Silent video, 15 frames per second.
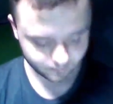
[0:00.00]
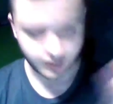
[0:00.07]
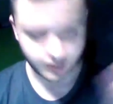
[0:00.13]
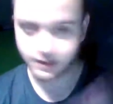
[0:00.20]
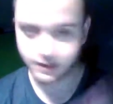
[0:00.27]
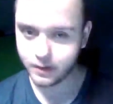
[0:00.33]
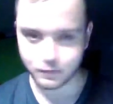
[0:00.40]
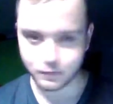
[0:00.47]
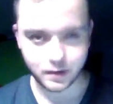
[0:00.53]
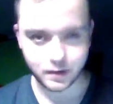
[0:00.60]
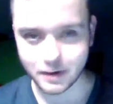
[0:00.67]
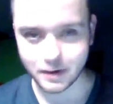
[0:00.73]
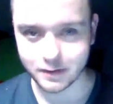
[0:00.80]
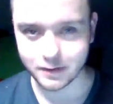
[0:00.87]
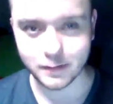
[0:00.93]
Definitely
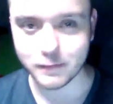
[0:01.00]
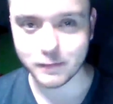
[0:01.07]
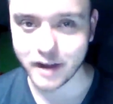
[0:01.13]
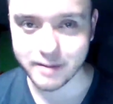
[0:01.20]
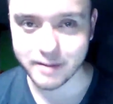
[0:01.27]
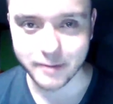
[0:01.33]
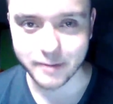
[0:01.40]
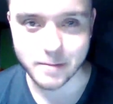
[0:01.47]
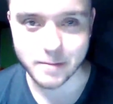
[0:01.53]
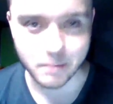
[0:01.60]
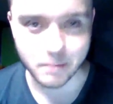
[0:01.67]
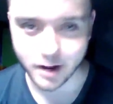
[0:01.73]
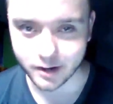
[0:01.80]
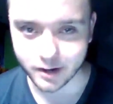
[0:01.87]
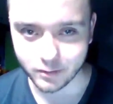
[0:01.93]
better than Find Me by
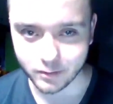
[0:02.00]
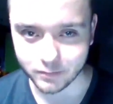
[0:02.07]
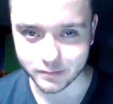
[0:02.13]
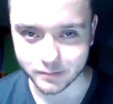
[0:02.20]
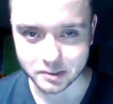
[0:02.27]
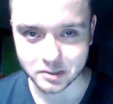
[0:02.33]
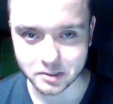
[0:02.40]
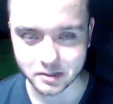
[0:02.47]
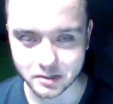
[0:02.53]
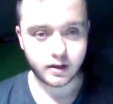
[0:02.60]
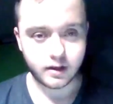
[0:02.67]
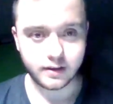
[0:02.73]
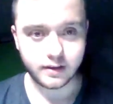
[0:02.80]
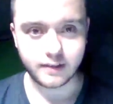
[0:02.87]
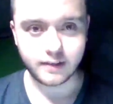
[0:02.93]
miles, for sure.
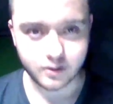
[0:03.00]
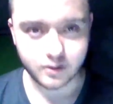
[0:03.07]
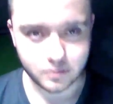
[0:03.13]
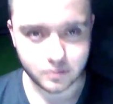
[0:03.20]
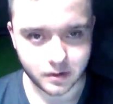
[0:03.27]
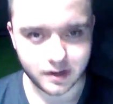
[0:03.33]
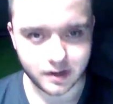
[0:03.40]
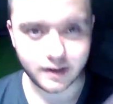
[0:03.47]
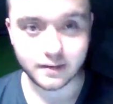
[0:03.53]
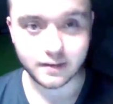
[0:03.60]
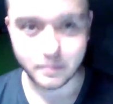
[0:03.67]
Now, this next one is